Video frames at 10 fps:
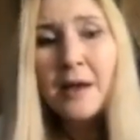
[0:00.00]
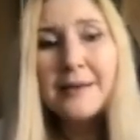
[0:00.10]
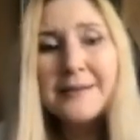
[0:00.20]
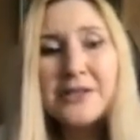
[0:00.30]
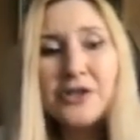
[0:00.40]

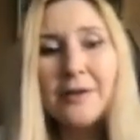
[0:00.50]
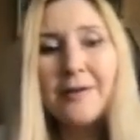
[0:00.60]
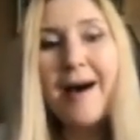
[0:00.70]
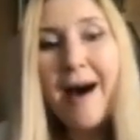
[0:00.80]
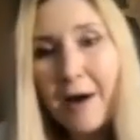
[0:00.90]
that
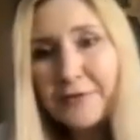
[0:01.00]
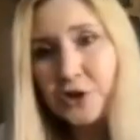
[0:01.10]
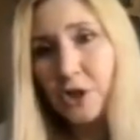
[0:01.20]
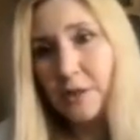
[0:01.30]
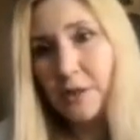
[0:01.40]

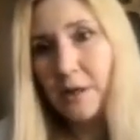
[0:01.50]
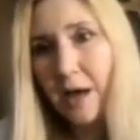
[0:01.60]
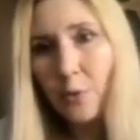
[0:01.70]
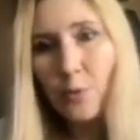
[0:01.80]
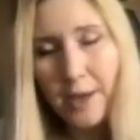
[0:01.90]
after
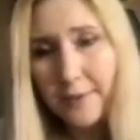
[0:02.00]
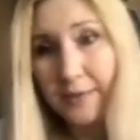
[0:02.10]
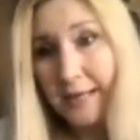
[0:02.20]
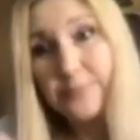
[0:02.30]
however and